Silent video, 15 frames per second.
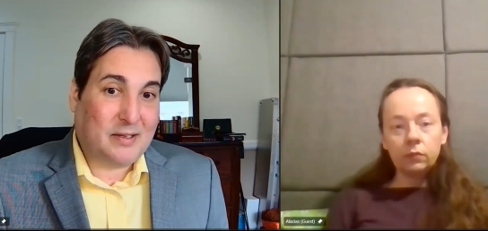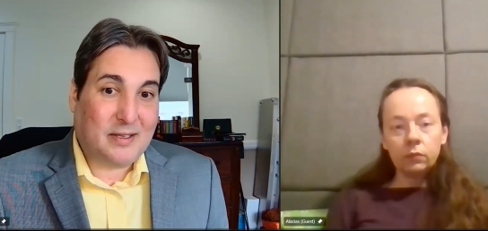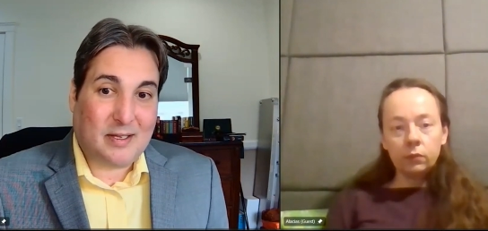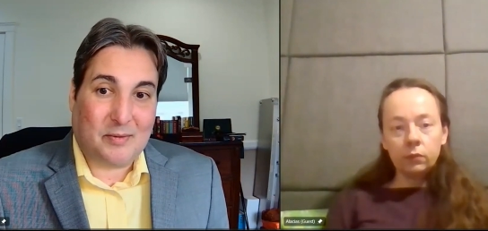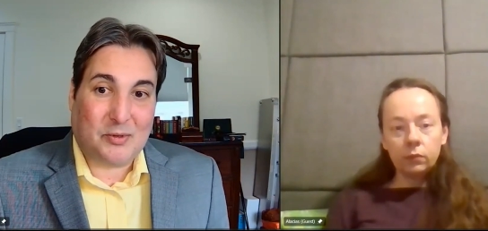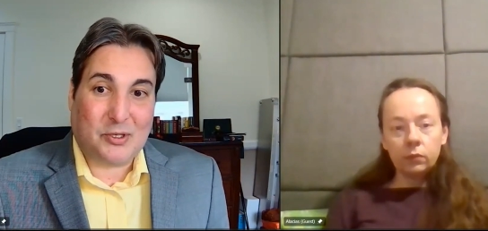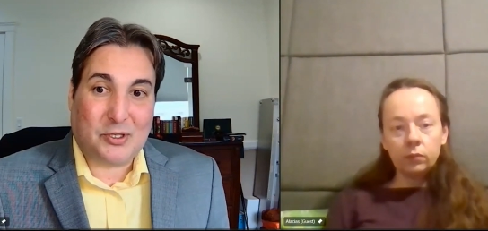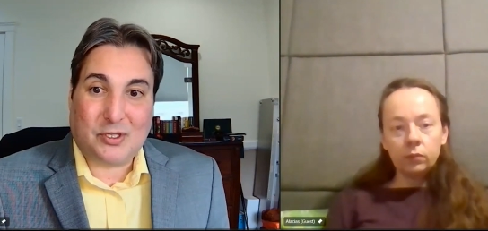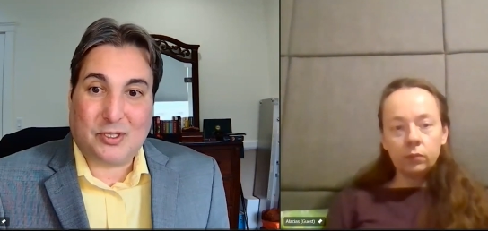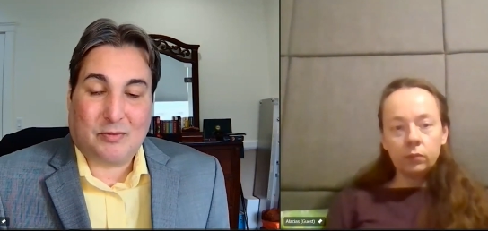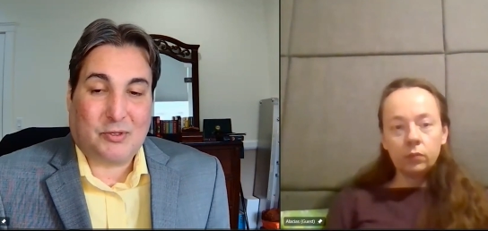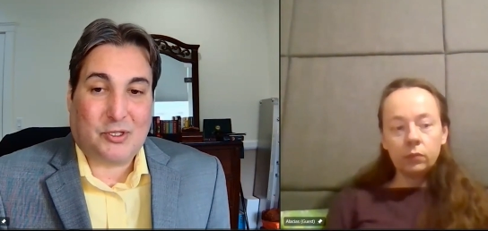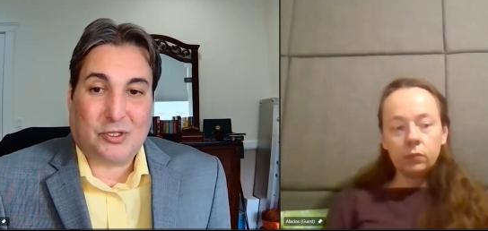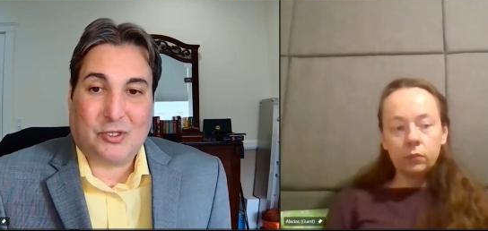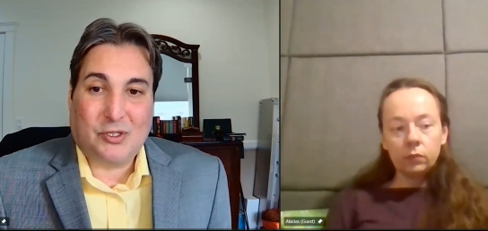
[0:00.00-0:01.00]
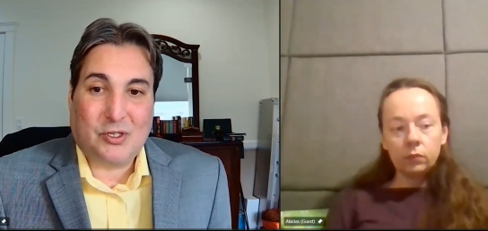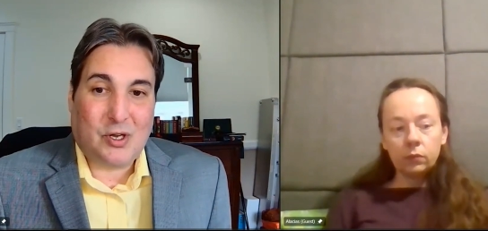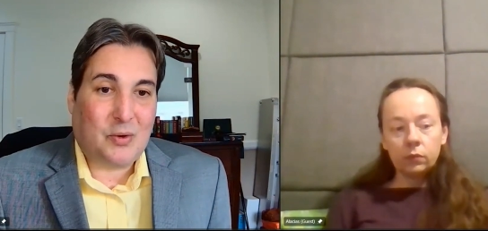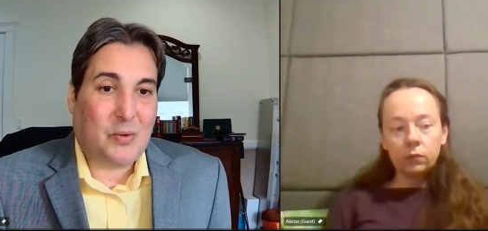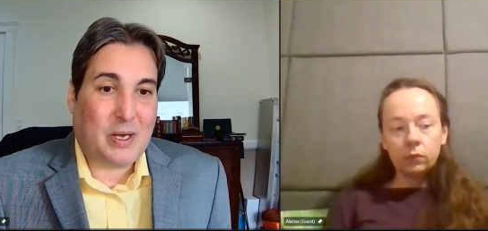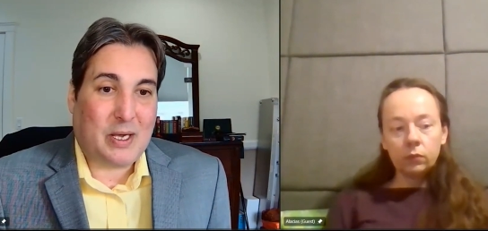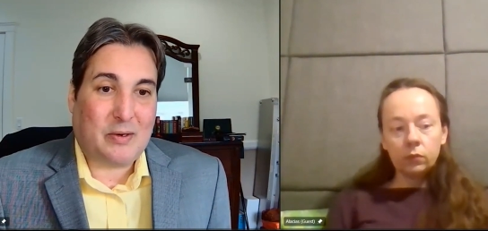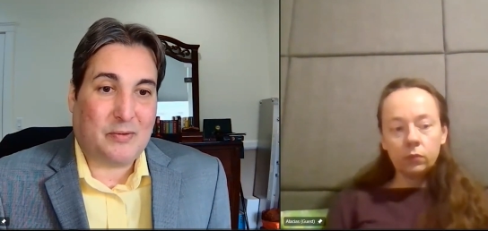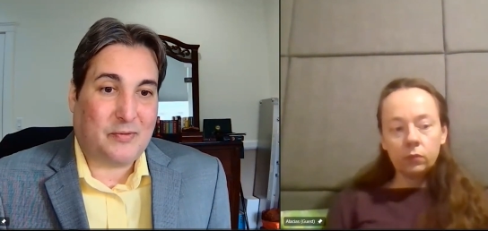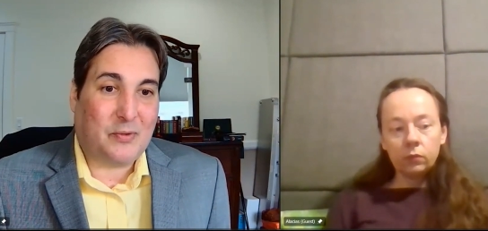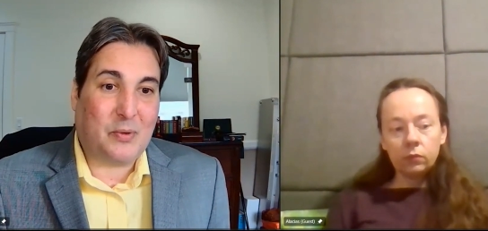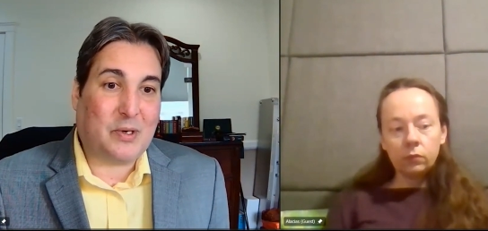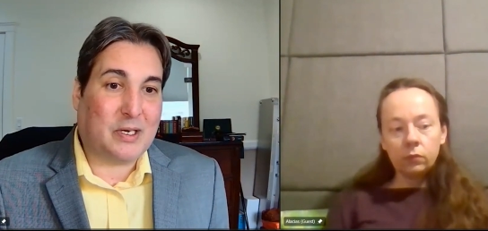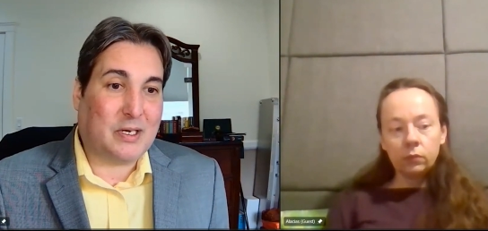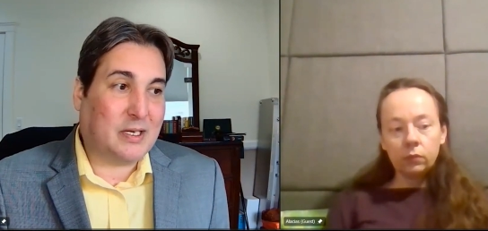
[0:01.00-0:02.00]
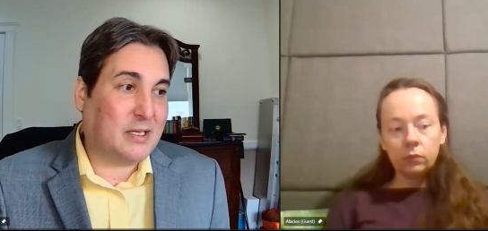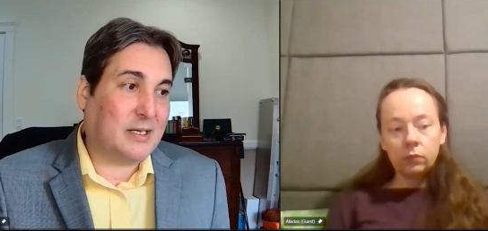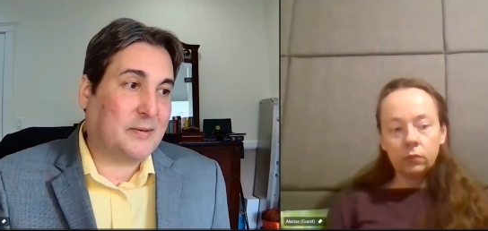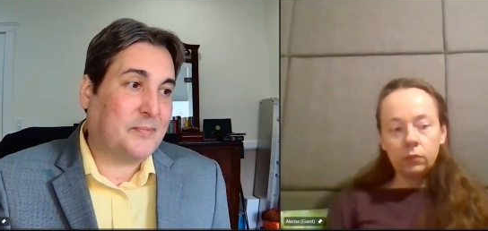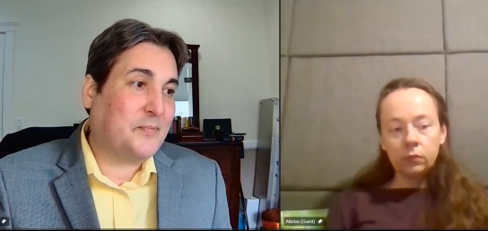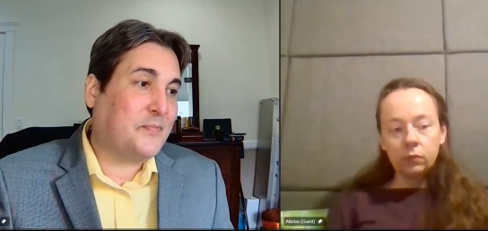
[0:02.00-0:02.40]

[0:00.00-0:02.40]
Speaker 1: It was there was just no way to afford anything.